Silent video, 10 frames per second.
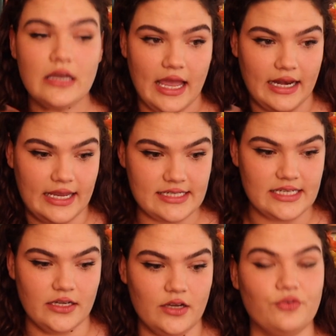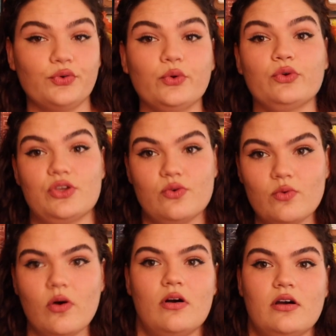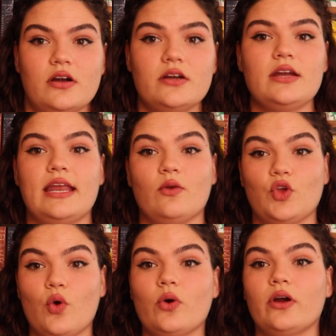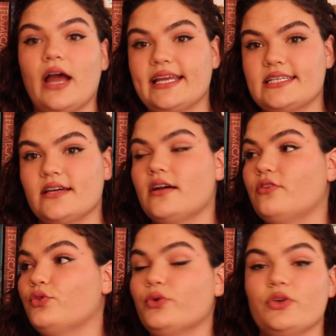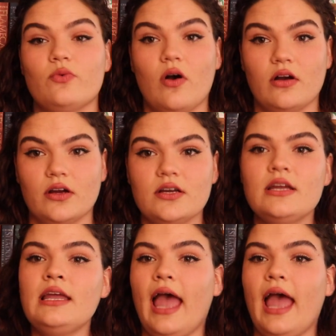an idea of who you are and your idea of who you are